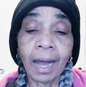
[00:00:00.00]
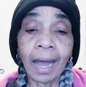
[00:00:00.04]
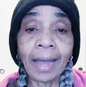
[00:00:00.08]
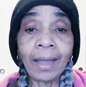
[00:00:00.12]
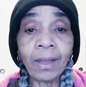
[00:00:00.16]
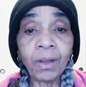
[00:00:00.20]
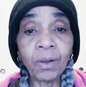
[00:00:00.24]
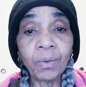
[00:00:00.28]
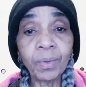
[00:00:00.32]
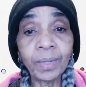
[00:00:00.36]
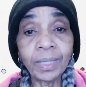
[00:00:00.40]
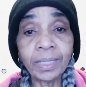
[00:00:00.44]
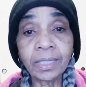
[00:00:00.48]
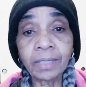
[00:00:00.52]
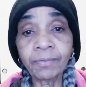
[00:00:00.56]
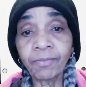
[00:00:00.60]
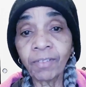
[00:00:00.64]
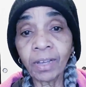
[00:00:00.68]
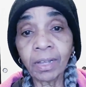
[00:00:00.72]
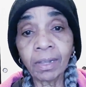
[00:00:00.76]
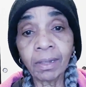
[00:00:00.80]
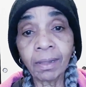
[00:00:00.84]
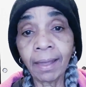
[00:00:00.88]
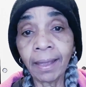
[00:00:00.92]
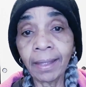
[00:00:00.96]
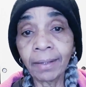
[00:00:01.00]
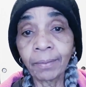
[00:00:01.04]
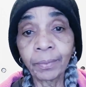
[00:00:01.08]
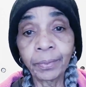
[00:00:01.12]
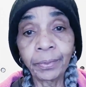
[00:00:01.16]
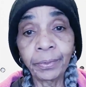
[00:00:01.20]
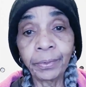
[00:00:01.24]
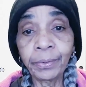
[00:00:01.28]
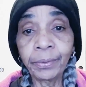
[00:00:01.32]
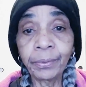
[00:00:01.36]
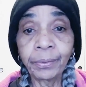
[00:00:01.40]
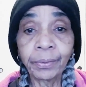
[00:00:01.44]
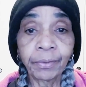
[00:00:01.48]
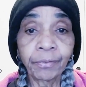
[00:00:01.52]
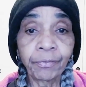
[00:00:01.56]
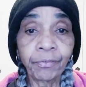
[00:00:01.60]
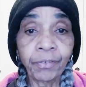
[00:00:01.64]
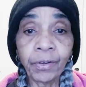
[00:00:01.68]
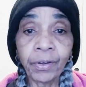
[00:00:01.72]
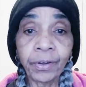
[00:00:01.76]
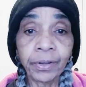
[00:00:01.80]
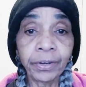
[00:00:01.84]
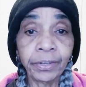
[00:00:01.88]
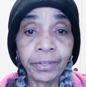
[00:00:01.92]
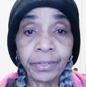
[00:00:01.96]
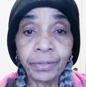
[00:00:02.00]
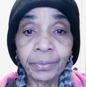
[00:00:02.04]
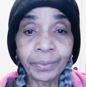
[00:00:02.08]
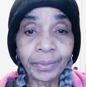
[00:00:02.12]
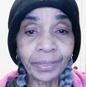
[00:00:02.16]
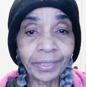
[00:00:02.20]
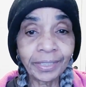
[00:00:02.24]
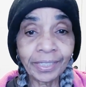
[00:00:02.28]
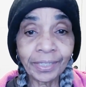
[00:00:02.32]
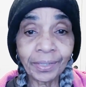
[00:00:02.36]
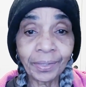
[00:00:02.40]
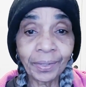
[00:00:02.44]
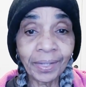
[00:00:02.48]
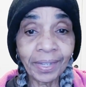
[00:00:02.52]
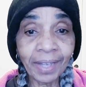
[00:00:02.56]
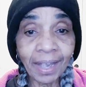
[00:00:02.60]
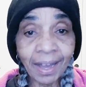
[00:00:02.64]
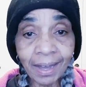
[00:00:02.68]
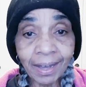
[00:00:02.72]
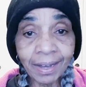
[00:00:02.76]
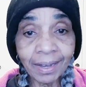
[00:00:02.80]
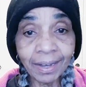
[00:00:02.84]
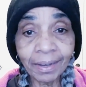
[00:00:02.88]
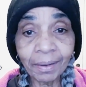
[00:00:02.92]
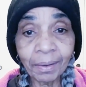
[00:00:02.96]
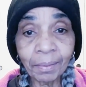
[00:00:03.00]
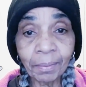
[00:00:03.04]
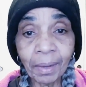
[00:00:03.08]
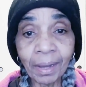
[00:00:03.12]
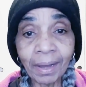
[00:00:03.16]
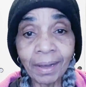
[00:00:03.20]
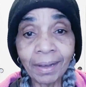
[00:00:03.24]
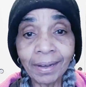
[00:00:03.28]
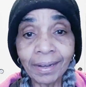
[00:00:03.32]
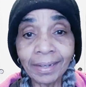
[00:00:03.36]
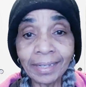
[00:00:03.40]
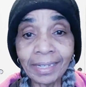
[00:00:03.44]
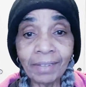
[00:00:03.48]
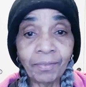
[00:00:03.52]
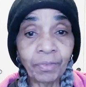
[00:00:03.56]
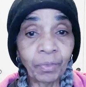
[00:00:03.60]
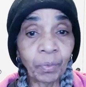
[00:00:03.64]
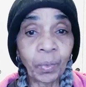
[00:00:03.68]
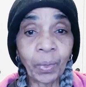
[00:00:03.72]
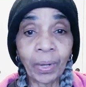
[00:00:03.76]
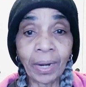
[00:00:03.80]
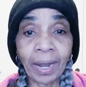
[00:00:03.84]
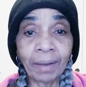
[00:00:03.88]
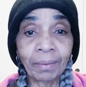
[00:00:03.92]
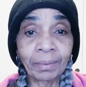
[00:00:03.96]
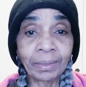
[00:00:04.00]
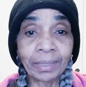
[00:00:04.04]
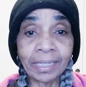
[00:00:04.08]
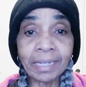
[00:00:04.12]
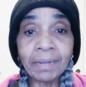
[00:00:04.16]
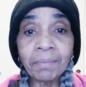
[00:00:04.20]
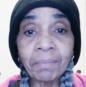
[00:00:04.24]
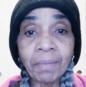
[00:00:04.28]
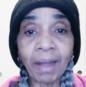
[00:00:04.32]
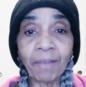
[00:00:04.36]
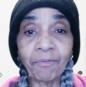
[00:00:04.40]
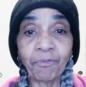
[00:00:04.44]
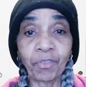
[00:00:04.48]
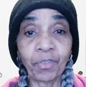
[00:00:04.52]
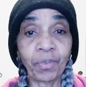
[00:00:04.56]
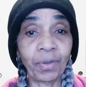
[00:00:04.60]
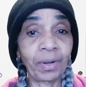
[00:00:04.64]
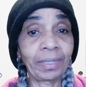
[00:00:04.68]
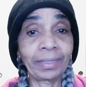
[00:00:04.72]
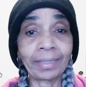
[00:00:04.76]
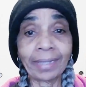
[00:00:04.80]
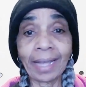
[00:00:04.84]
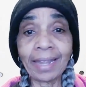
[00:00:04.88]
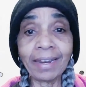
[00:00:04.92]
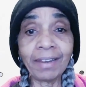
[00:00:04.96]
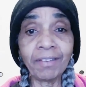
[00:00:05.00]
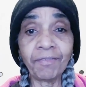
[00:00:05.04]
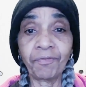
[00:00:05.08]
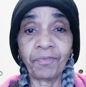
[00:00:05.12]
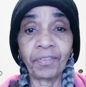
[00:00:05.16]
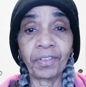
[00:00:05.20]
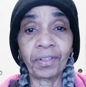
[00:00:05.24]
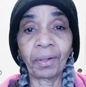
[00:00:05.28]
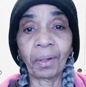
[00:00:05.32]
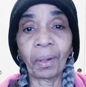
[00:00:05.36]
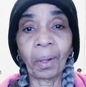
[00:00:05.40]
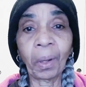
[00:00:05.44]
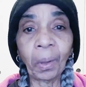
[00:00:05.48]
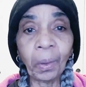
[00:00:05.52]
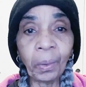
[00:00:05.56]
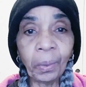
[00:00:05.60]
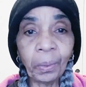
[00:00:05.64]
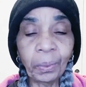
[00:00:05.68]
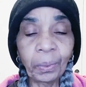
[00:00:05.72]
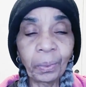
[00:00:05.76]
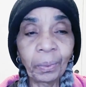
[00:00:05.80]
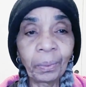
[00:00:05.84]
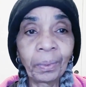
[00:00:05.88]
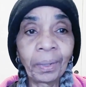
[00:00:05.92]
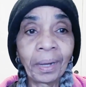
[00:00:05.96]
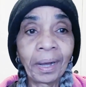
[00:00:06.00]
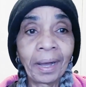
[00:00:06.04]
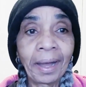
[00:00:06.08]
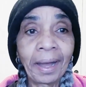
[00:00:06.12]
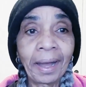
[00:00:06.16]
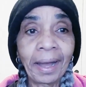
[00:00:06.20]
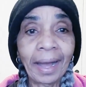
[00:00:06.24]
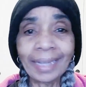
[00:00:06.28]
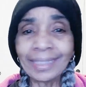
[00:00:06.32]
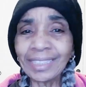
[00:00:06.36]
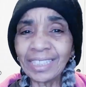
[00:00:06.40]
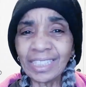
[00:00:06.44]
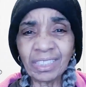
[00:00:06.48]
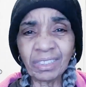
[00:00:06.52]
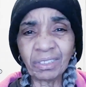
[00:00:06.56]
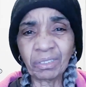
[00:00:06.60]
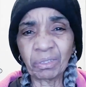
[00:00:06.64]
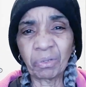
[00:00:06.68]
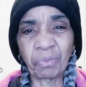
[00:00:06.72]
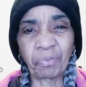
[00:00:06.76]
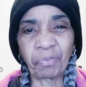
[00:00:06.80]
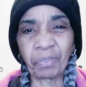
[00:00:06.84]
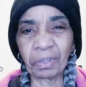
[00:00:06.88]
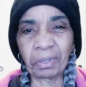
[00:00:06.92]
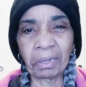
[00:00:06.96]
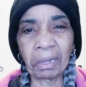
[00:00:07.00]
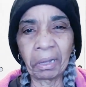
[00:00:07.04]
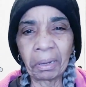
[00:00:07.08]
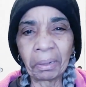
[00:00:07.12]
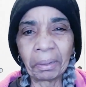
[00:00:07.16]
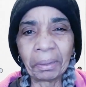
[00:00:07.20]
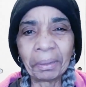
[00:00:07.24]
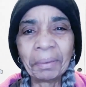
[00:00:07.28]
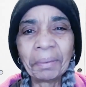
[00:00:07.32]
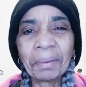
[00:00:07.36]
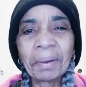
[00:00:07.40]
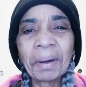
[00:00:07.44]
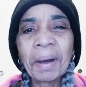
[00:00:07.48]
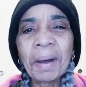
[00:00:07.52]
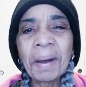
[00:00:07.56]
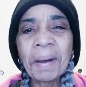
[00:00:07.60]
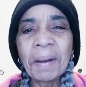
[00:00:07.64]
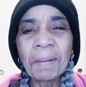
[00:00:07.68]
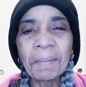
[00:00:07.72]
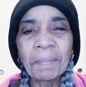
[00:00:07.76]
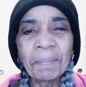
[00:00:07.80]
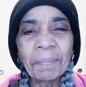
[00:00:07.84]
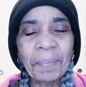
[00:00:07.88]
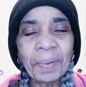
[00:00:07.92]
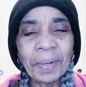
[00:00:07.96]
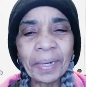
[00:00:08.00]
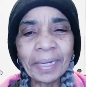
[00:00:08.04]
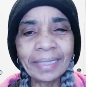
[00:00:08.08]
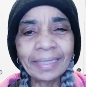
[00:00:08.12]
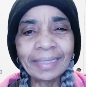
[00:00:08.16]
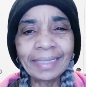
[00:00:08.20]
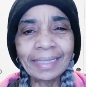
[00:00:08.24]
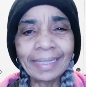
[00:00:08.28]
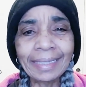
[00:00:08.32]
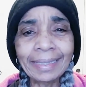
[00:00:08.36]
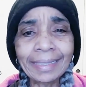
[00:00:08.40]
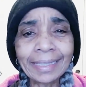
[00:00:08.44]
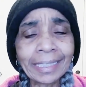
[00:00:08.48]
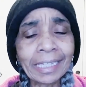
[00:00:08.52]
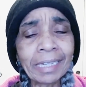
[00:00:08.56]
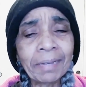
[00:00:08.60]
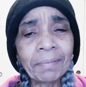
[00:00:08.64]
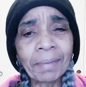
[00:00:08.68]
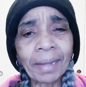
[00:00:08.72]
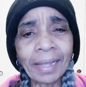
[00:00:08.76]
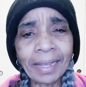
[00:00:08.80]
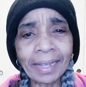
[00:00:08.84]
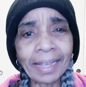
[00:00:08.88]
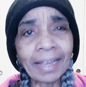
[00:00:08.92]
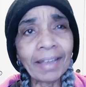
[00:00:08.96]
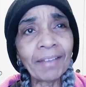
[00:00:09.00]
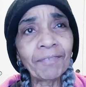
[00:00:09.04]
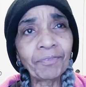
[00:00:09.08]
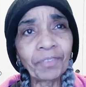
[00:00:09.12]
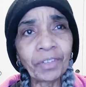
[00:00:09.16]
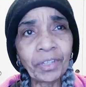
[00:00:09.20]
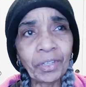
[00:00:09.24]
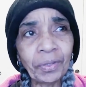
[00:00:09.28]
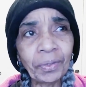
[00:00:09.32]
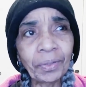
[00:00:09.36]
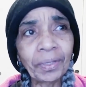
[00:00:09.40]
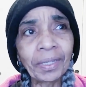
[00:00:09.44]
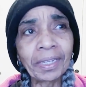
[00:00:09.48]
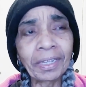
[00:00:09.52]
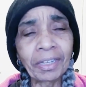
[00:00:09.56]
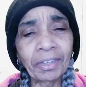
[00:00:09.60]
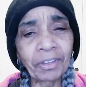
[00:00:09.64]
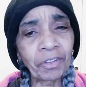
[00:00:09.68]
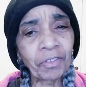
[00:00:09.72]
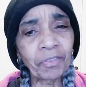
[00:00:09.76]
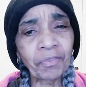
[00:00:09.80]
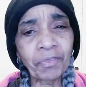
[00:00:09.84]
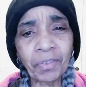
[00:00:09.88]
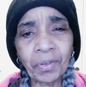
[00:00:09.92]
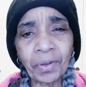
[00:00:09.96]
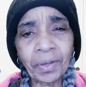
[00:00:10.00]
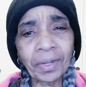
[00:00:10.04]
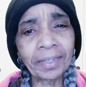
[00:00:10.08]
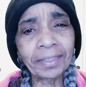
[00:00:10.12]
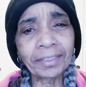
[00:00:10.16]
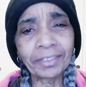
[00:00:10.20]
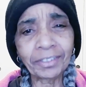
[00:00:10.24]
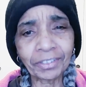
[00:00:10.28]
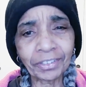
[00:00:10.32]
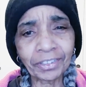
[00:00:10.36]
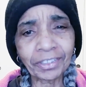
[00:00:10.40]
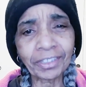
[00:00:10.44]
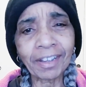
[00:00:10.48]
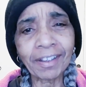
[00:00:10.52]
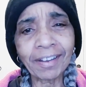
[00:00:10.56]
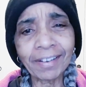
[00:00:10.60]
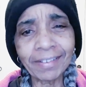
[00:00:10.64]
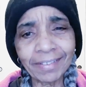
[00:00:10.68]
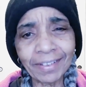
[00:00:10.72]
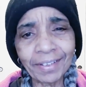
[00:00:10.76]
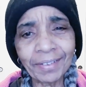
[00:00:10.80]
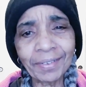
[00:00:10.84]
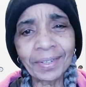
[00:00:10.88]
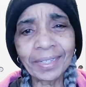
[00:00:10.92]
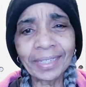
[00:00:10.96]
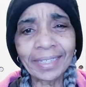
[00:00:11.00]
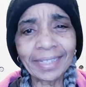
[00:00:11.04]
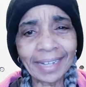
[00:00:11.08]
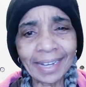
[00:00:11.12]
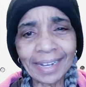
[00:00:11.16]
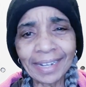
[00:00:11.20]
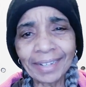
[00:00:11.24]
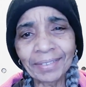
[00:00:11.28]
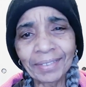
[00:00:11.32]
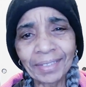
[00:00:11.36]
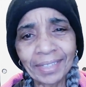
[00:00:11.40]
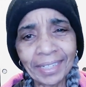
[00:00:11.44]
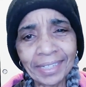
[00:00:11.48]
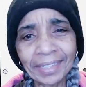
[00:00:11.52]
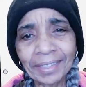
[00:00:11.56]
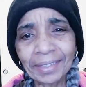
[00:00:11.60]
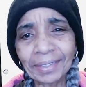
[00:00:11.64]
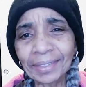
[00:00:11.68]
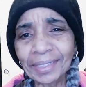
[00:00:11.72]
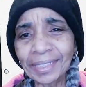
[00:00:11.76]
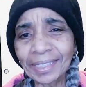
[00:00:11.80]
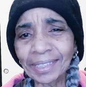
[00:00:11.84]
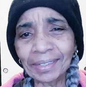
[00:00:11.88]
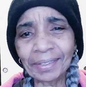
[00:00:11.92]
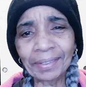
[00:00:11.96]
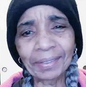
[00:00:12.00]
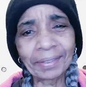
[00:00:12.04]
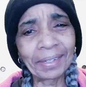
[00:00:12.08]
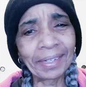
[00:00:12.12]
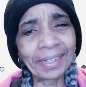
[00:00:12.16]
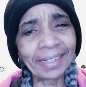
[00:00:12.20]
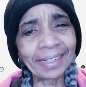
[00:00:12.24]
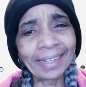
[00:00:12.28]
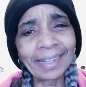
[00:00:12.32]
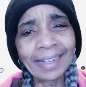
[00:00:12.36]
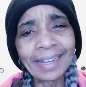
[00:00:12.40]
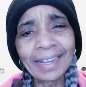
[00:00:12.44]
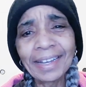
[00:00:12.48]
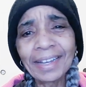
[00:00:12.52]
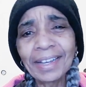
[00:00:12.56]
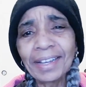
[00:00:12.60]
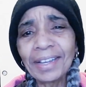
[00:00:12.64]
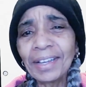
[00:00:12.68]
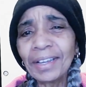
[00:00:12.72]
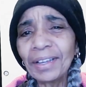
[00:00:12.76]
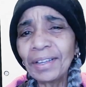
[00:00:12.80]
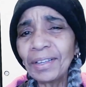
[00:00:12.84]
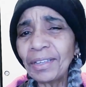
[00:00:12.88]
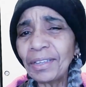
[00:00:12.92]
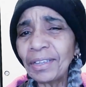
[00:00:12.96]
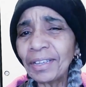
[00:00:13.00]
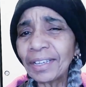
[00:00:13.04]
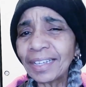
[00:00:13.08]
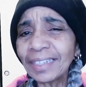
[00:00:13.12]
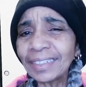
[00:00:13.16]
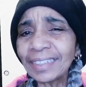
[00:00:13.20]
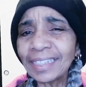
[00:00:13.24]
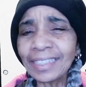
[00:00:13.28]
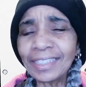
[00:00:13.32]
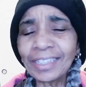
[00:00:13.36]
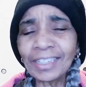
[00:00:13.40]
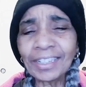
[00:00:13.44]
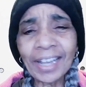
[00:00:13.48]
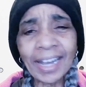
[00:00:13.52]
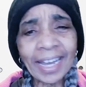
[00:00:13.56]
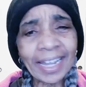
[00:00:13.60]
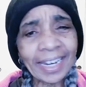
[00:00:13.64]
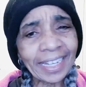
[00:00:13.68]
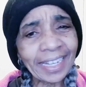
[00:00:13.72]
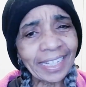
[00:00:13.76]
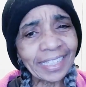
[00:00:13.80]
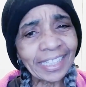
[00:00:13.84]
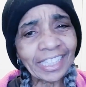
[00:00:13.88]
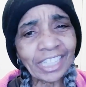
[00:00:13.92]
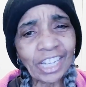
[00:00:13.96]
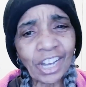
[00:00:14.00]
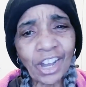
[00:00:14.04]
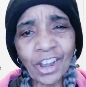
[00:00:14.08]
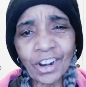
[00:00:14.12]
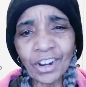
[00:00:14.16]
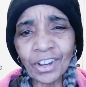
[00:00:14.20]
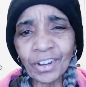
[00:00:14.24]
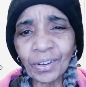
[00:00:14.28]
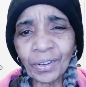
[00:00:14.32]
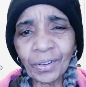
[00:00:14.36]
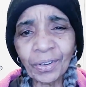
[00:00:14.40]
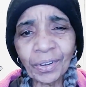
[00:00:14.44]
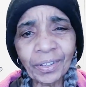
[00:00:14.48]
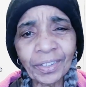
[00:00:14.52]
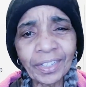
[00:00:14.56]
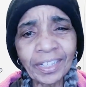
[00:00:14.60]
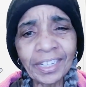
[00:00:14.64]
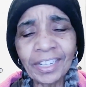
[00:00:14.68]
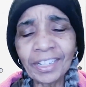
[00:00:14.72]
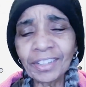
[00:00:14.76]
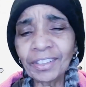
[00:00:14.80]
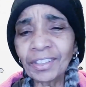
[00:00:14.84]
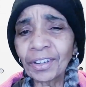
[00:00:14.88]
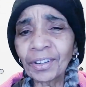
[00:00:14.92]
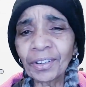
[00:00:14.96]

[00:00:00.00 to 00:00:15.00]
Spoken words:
I always felt like when you were 40, you were still young. Even when I was in my 40s, I didn't feel old. I still don't feel old, but it seemed like after you get in your 40s, you start going downhill. So you got to get started earlier.